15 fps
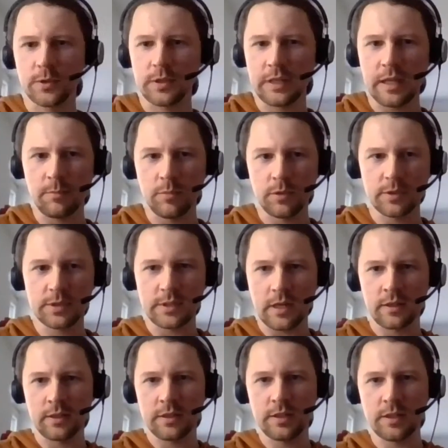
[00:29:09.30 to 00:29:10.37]
what enables
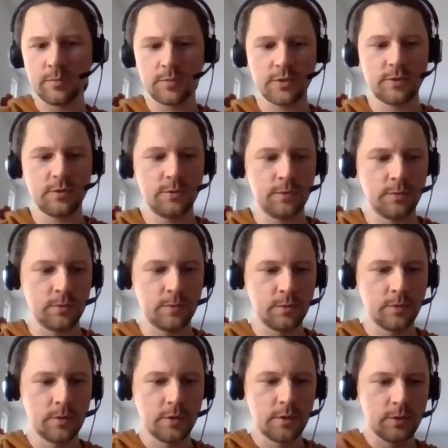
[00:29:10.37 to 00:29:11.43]
other teams
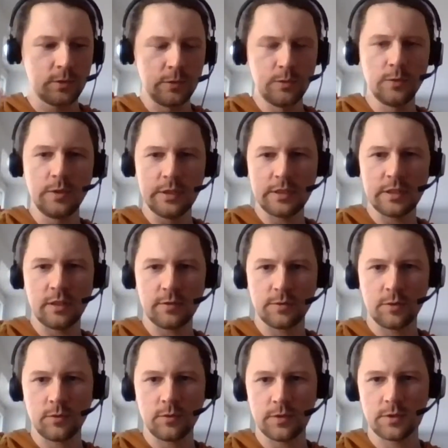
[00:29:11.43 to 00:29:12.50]
to to do the
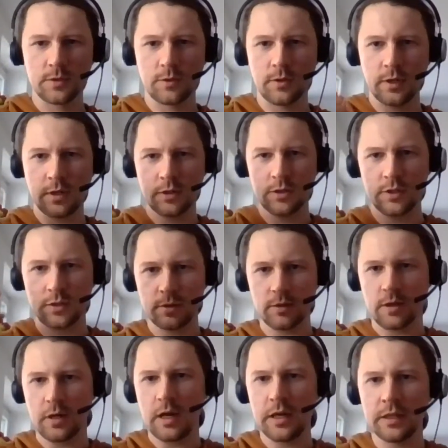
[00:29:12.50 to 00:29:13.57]
self-service so they can
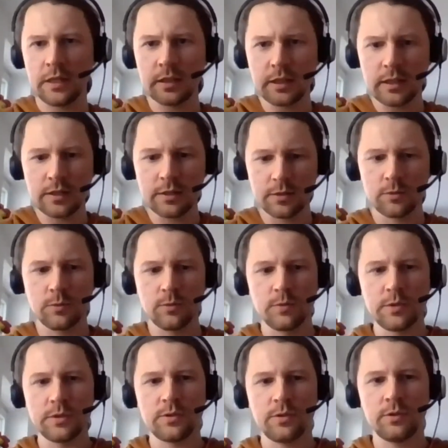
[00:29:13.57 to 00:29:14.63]
just an analyst
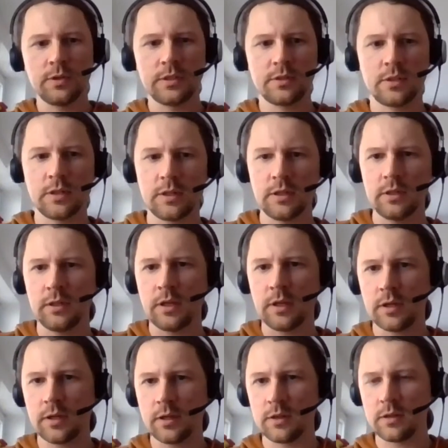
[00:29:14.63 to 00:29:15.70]
who is not necessarily
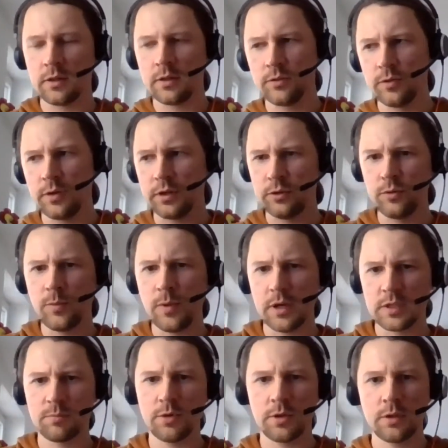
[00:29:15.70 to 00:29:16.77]
like uh, I don't know hadoop
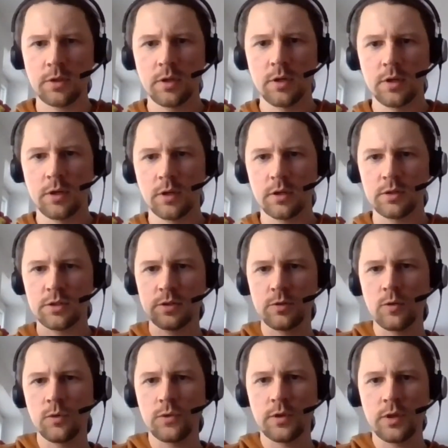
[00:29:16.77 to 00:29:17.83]
expert can just
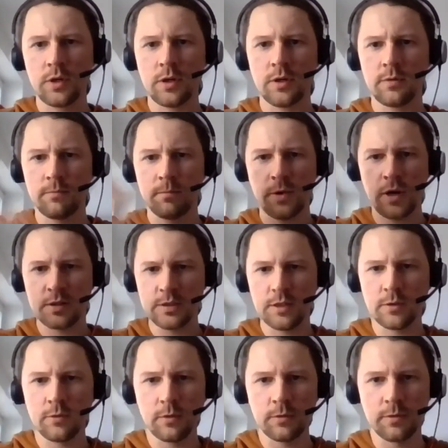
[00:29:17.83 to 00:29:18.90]
go there write
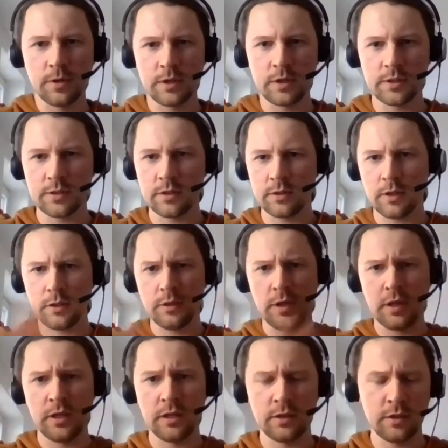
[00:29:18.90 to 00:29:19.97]
sql queries and then
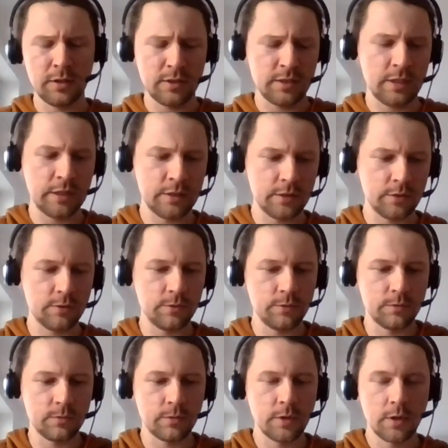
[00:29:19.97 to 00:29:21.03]
they get translated
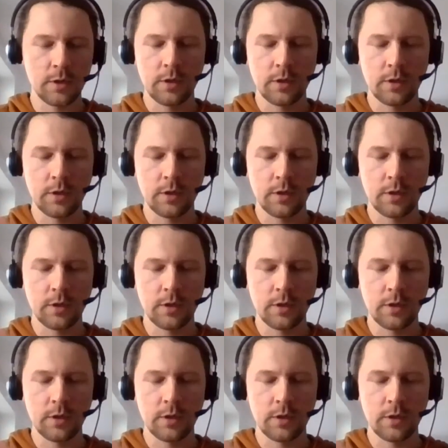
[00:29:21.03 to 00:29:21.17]
to